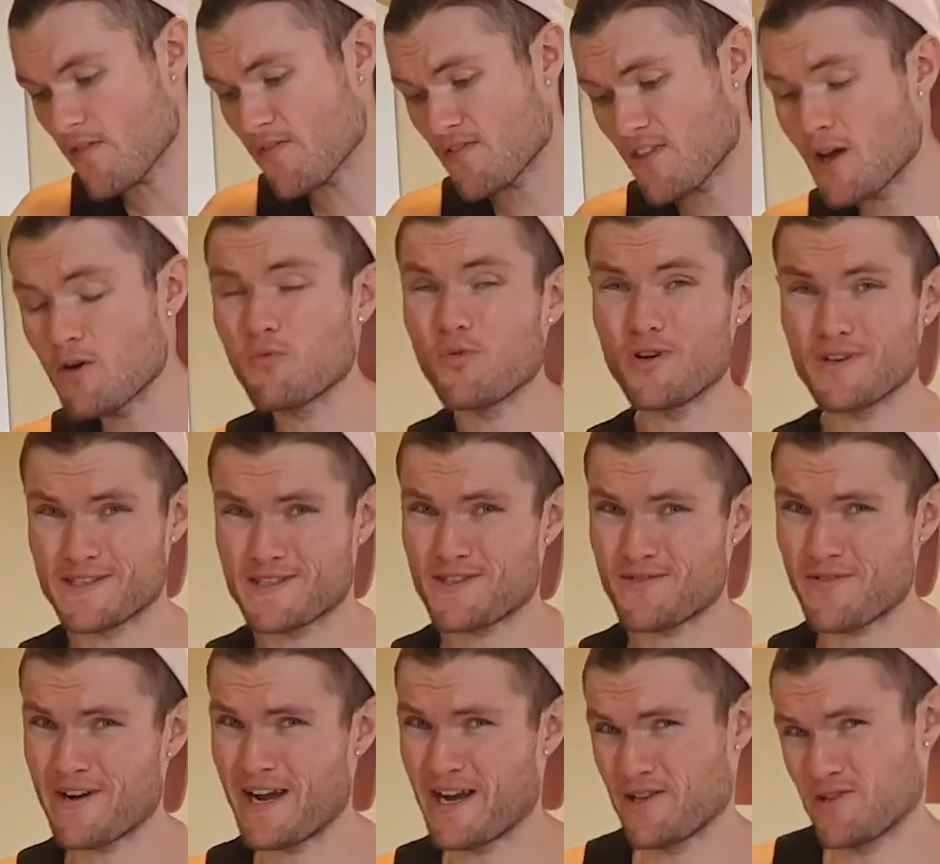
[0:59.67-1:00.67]
There was
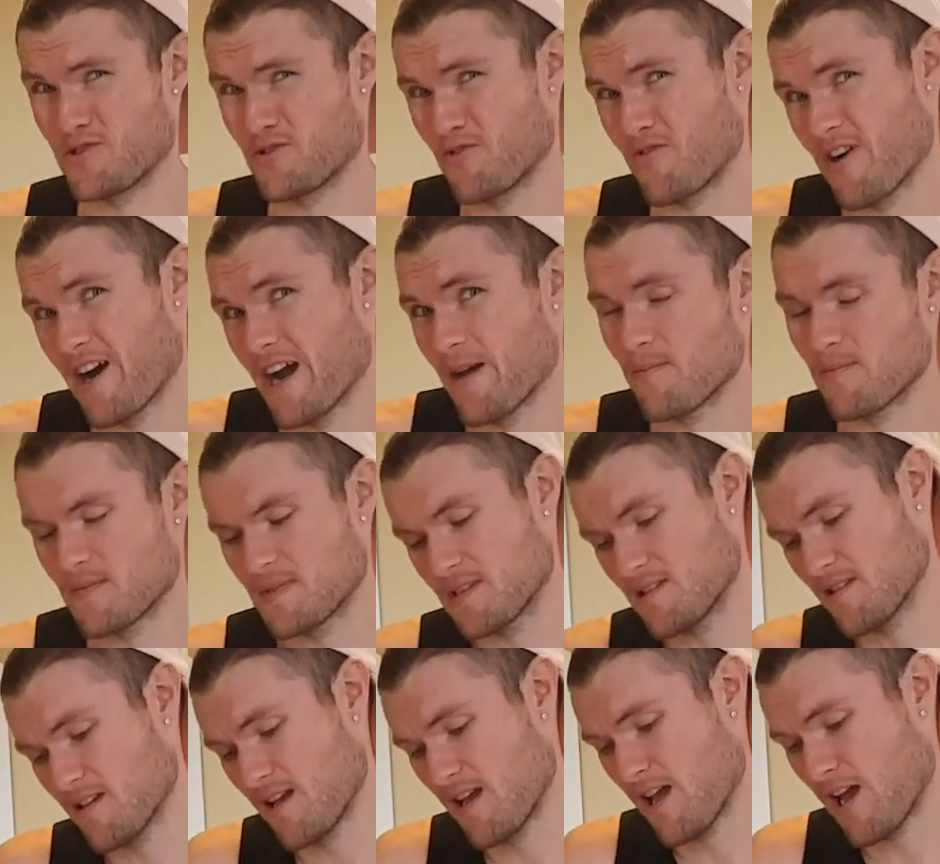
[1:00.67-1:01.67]
300
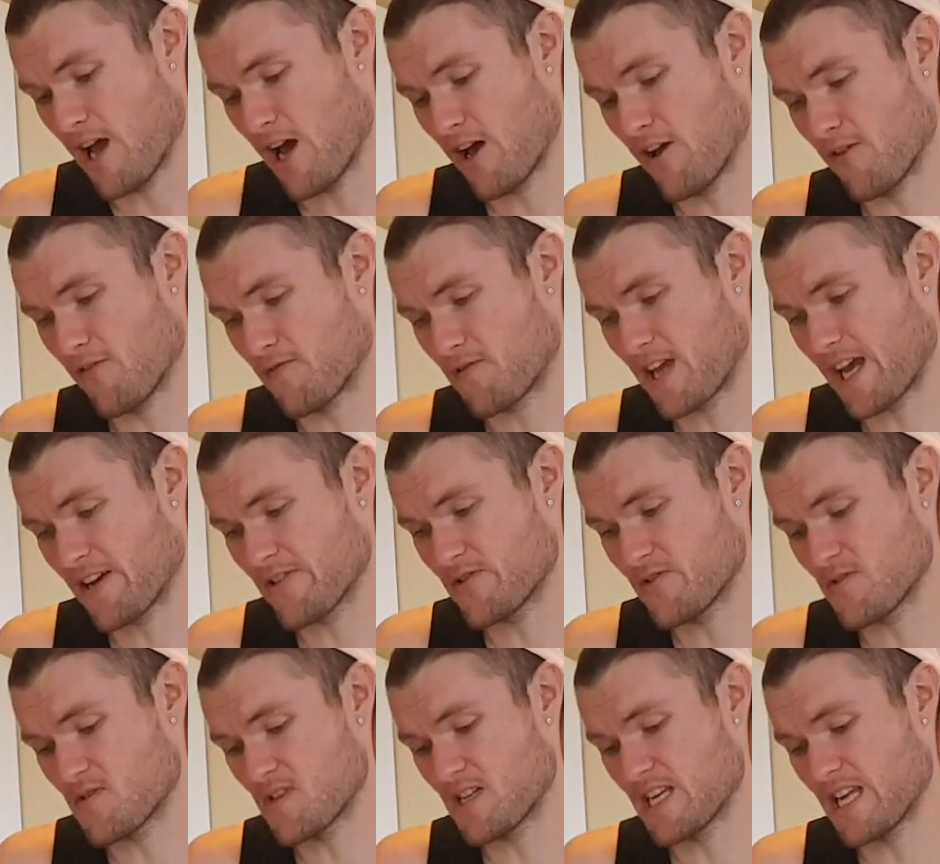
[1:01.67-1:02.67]
grams of
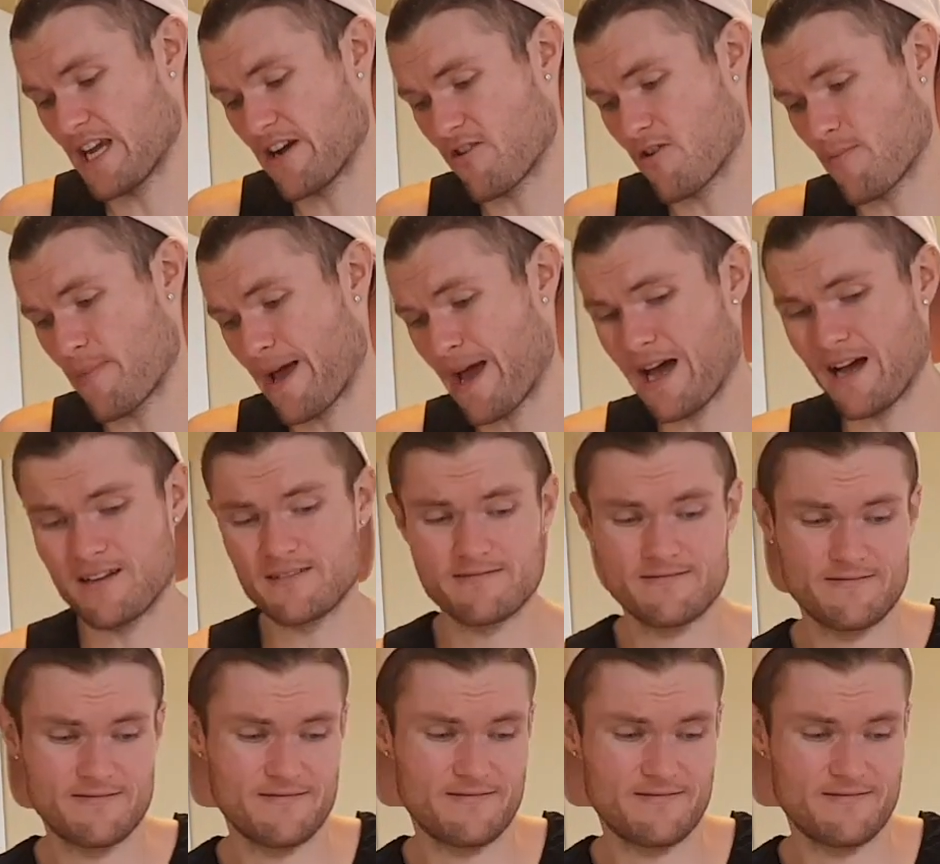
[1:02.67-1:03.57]
cashews in here about